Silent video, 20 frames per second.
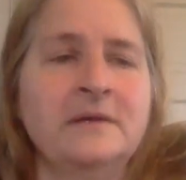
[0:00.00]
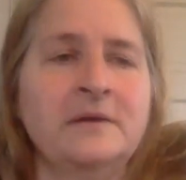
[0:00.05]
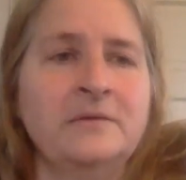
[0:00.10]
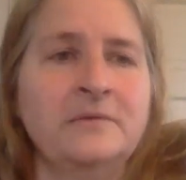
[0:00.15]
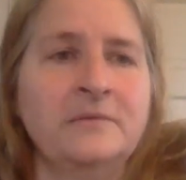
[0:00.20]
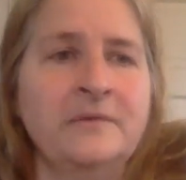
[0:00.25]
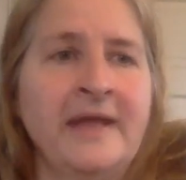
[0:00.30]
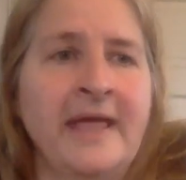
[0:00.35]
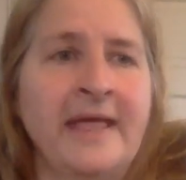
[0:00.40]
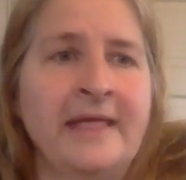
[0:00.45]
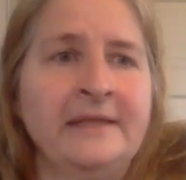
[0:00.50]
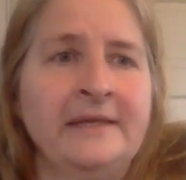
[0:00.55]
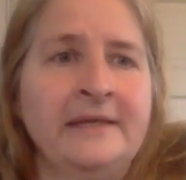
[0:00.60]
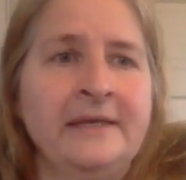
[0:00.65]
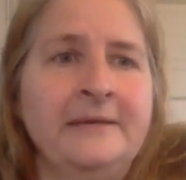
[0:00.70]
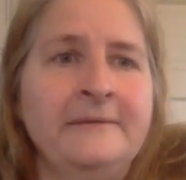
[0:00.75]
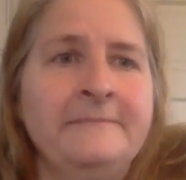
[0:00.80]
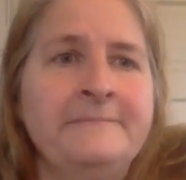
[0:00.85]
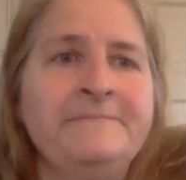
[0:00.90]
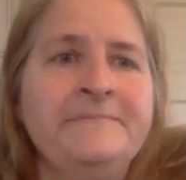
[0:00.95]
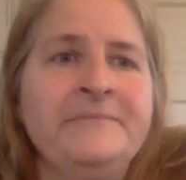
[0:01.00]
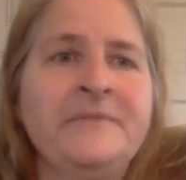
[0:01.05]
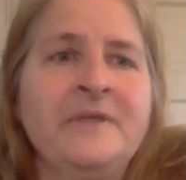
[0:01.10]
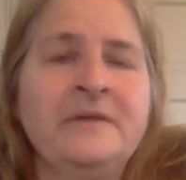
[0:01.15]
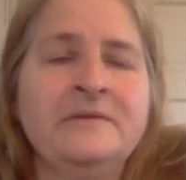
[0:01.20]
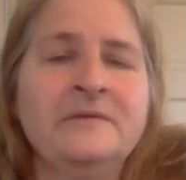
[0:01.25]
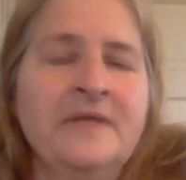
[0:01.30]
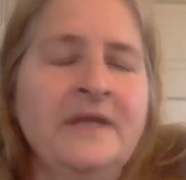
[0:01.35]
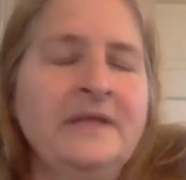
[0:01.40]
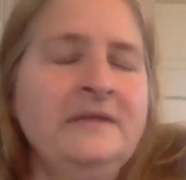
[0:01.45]
reality.
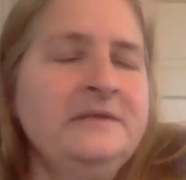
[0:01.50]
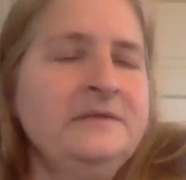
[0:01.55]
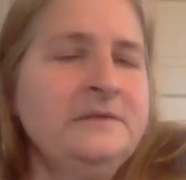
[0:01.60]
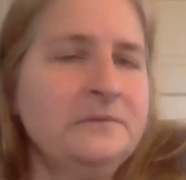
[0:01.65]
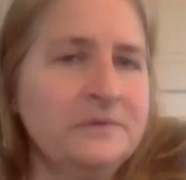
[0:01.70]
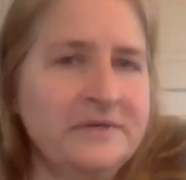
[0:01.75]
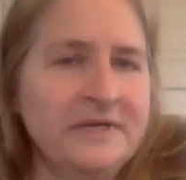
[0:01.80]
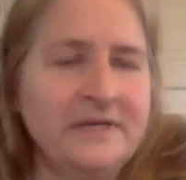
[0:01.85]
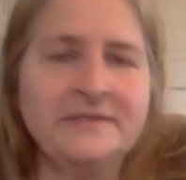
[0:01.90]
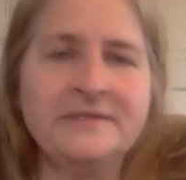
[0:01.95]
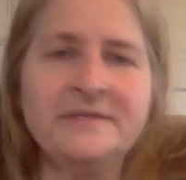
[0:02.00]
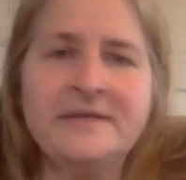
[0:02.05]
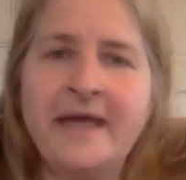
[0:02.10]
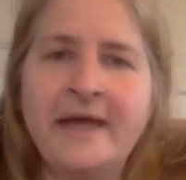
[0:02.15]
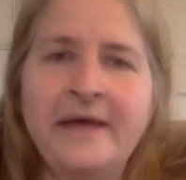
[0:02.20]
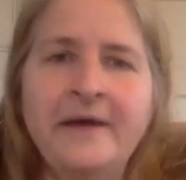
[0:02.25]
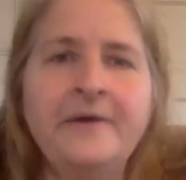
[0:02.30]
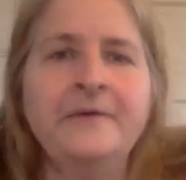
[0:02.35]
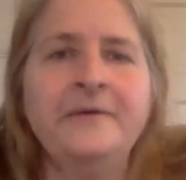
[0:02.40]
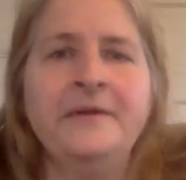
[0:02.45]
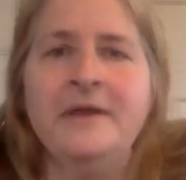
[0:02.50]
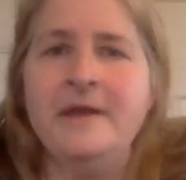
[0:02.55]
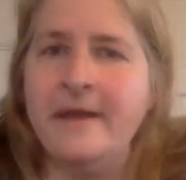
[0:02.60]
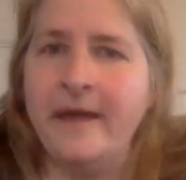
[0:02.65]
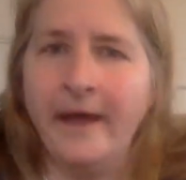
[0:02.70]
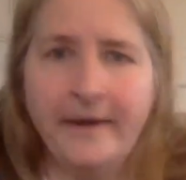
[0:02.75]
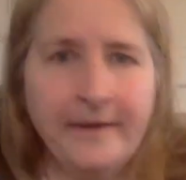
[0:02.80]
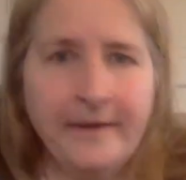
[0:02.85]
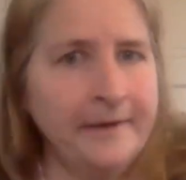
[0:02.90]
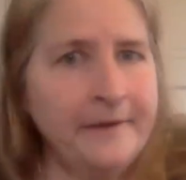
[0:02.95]
So that story is now
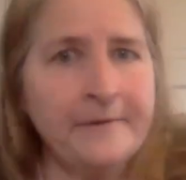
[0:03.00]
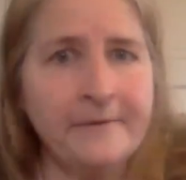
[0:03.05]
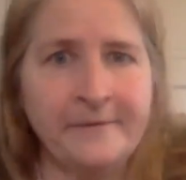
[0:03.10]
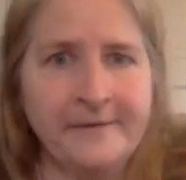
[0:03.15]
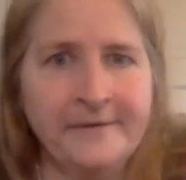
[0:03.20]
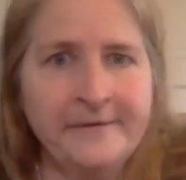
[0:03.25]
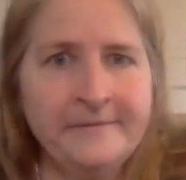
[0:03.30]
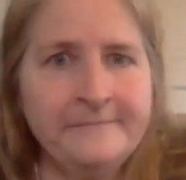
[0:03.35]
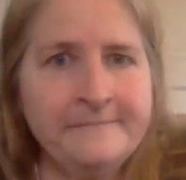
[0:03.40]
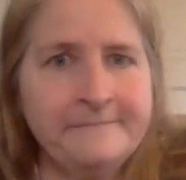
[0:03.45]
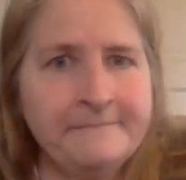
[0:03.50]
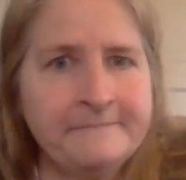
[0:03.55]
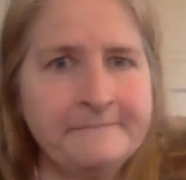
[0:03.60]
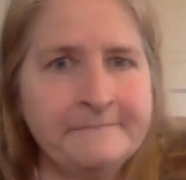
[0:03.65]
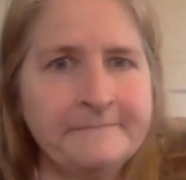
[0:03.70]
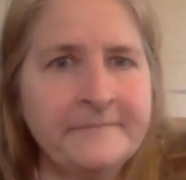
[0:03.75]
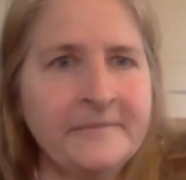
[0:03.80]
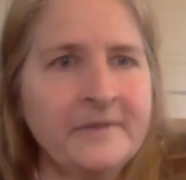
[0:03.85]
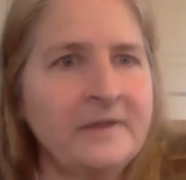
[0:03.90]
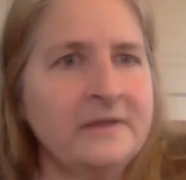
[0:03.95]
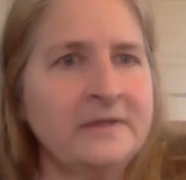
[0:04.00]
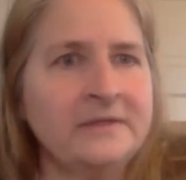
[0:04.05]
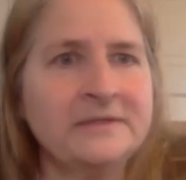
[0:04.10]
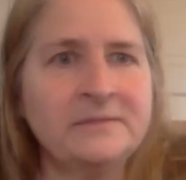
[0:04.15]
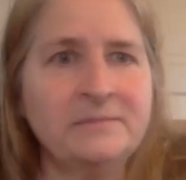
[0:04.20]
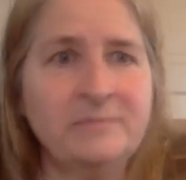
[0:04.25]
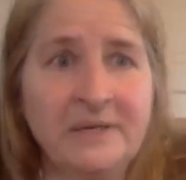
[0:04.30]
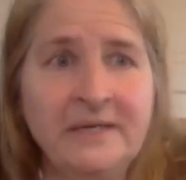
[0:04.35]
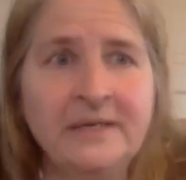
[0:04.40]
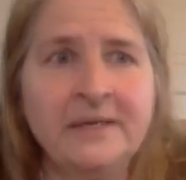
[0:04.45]
not known. It's
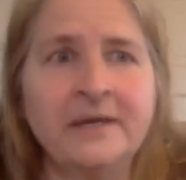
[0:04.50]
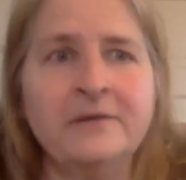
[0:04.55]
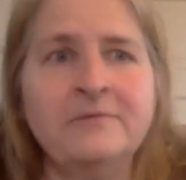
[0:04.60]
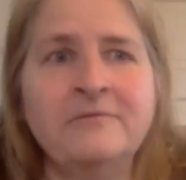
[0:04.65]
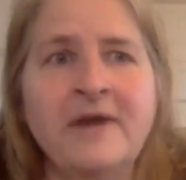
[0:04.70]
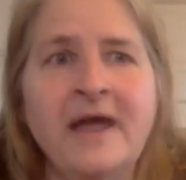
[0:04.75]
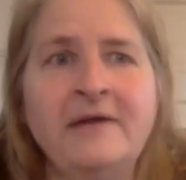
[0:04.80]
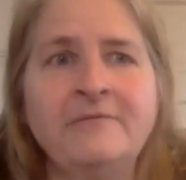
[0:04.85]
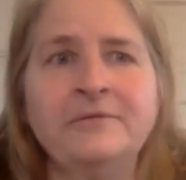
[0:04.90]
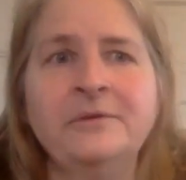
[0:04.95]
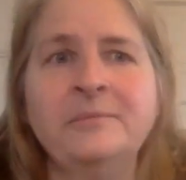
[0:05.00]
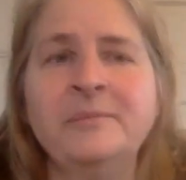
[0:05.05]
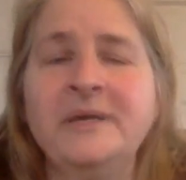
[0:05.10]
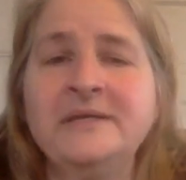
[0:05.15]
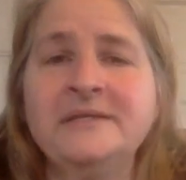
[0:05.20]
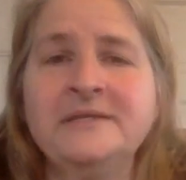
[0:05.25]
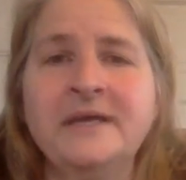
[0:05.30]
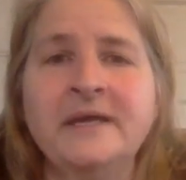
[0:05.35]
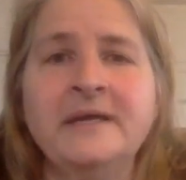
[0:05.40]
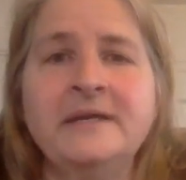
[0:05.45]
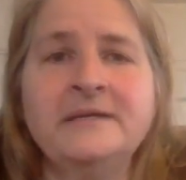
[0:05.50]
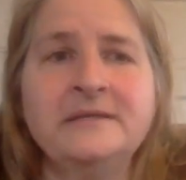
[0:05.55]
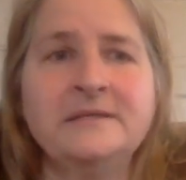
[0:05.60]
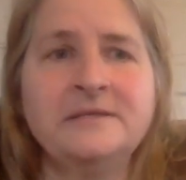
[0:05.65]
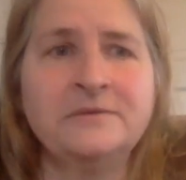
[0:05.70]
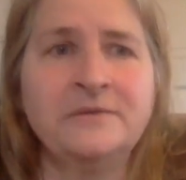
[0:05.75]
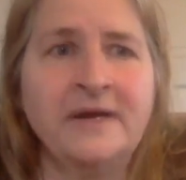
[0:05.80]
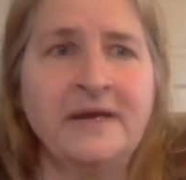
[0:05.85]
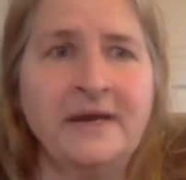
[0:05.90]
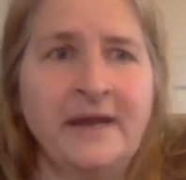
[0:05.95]
being unraveled by
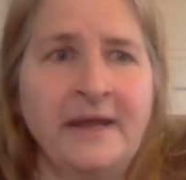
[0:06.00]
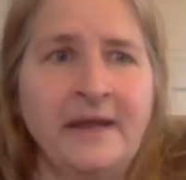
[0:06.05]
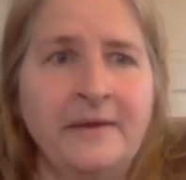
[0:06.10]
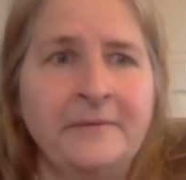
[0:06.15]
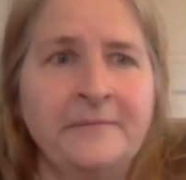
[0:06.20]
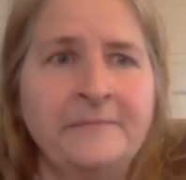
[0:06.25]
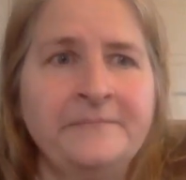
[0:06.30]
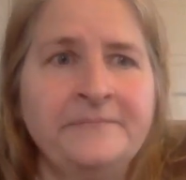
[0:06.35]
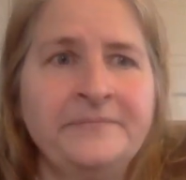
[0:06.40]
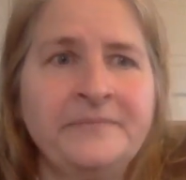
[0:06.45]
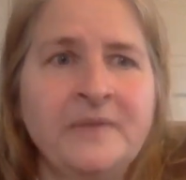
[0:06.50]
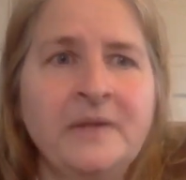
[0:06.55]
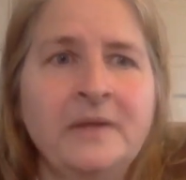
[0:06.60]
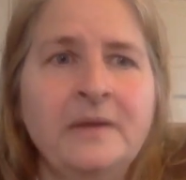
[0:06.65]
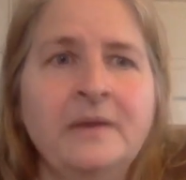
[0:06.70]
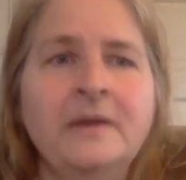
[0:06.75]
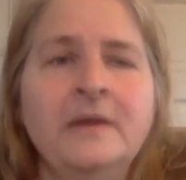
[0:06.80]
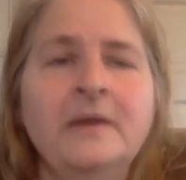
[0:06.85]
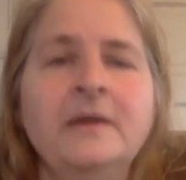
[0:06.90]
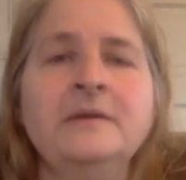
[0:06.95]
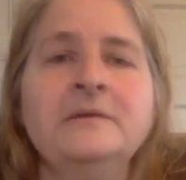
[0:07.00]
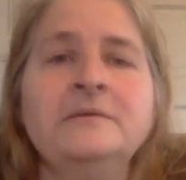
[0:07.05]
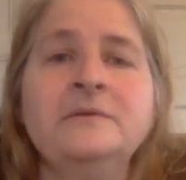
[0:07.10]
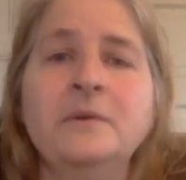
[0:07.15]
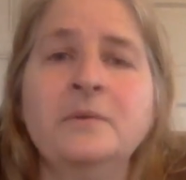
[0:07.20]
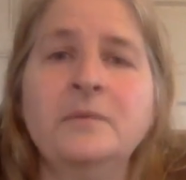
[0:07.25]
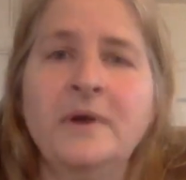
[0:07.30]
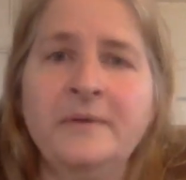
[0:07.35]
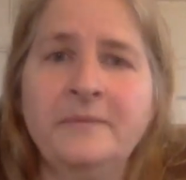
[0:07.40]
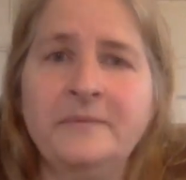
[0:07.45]
scientists right now.
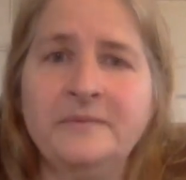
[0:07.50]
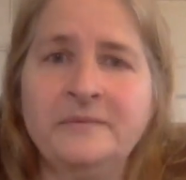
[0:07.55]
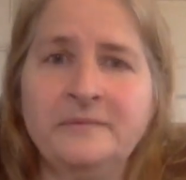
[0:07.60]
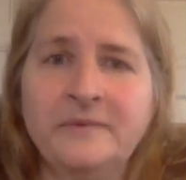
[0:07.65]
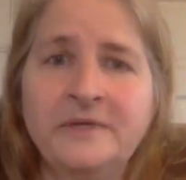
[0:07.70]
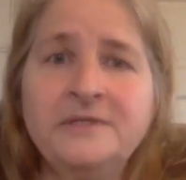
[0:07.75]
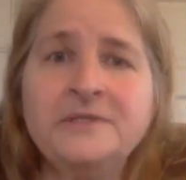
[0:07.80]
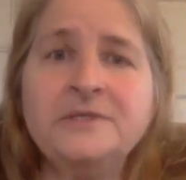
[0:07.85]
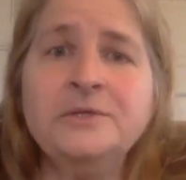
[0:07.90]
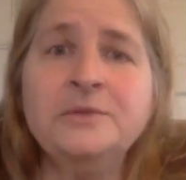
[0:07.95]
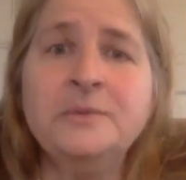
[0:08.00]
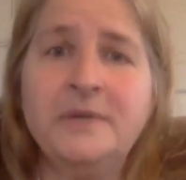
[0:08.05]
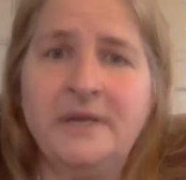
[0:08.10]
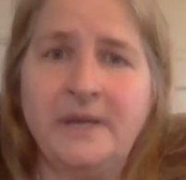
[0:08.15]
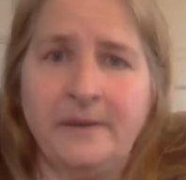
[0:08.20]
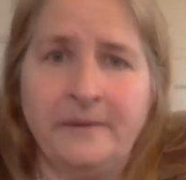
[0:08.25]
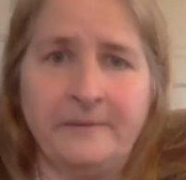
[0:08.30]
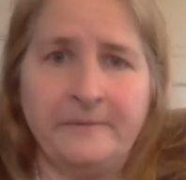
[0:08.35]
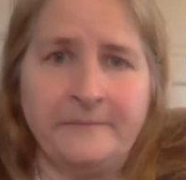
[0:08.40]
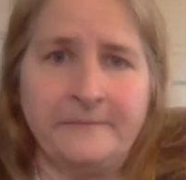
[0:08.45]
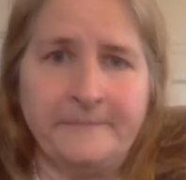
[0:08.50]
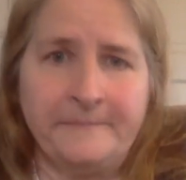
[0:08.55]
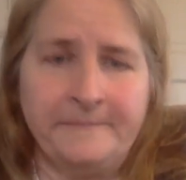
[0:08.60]
So what do we know?